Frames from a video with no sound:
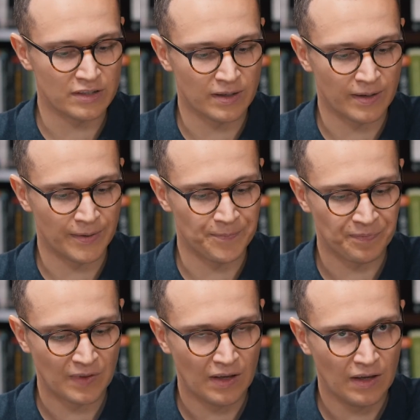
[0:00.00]
a
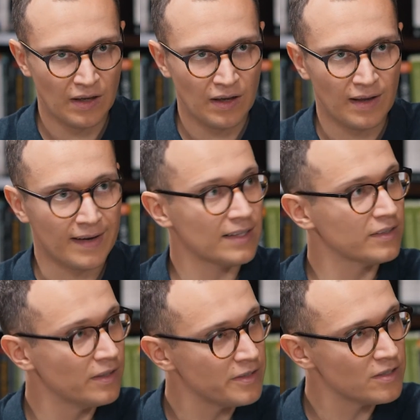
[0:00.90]

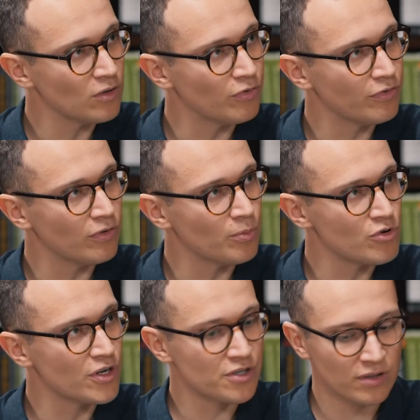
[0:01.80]
catalyst of
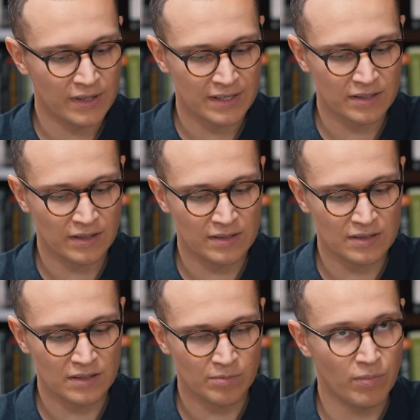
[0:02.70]
operational
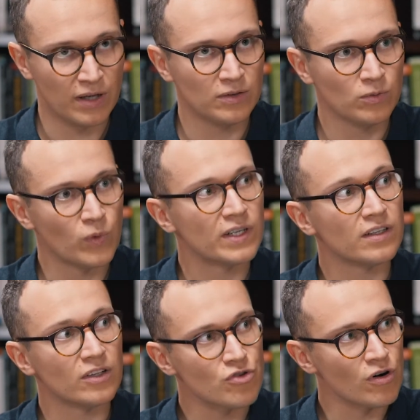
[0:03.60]
excellence, but when
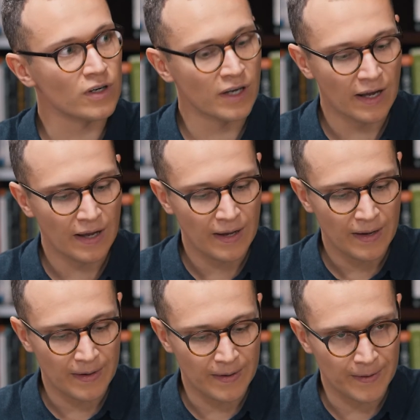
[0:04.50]
done wrong,
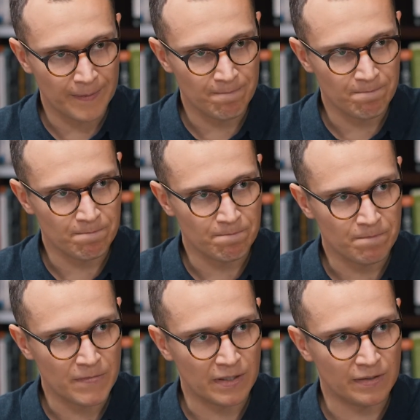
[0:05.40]

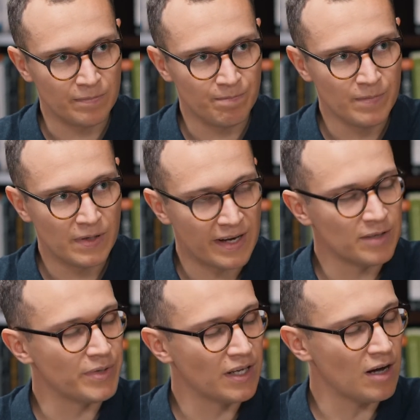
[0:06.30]
it
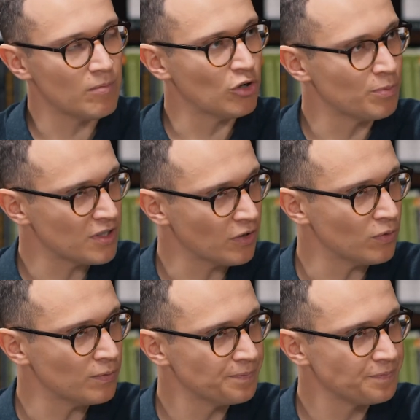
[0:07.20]
can become an
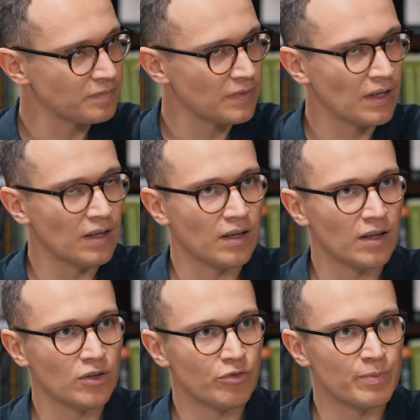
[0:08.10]
obstacle. You've